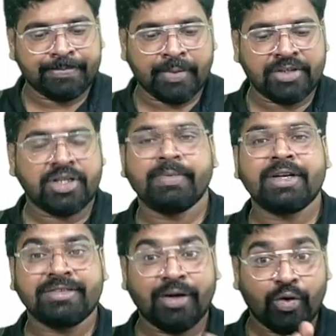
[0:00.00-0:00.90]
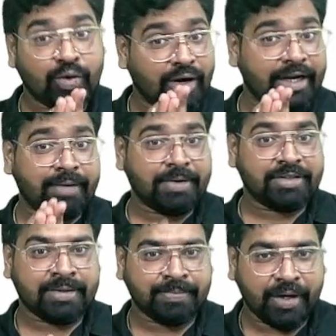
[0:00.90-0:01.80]
Shimmer is a good quality
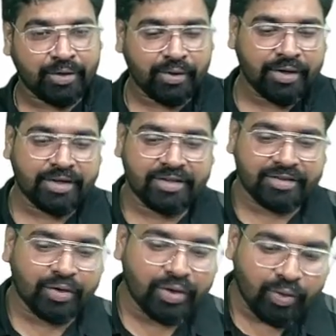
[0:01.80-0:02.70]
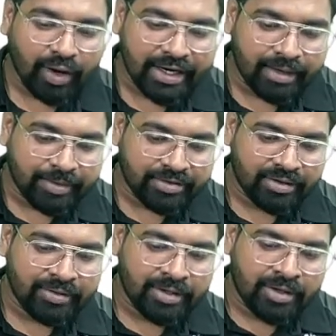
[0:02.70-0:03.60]
person. I told you he's a good quality
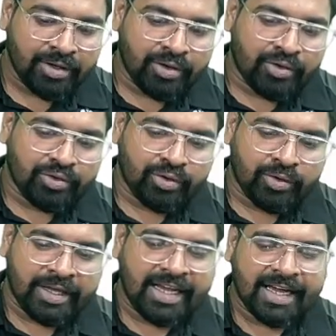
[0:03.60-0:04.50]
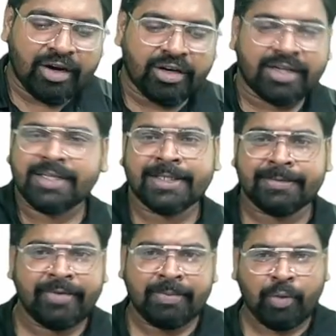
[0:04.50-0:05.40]
person. So he
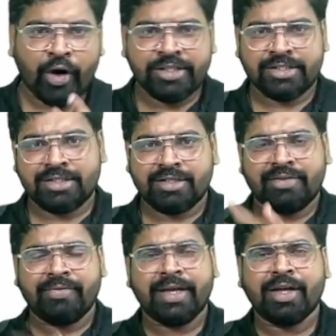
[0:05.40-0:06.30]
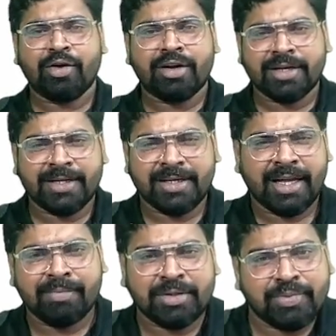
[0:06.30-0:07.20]
cannot. We boys, we cannot
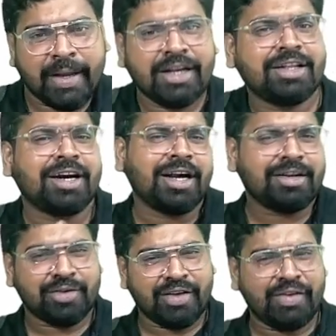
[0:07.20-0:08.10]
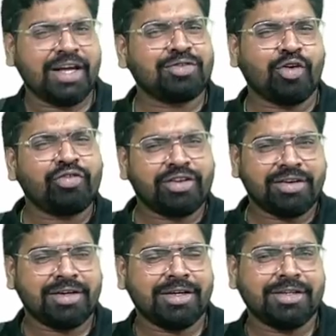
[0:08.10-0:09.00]
take much pain in the heart. Okay, we are soft
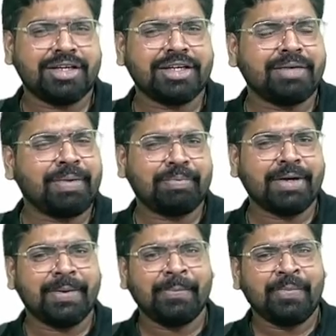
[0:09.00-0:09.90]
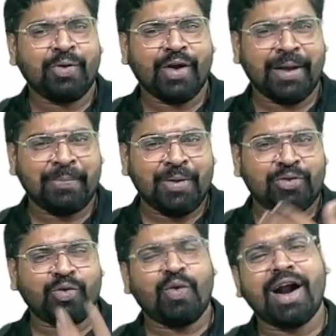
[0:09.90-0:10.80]
hearted people. Okay,
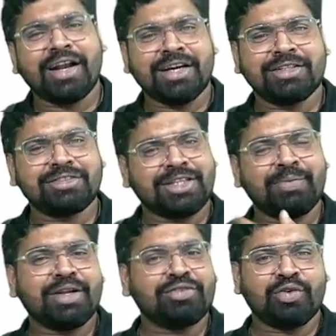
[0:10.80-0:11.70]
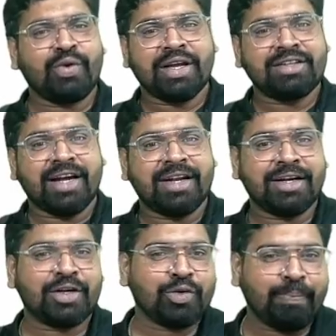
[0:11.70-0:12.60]
so what this Shimmer is doing that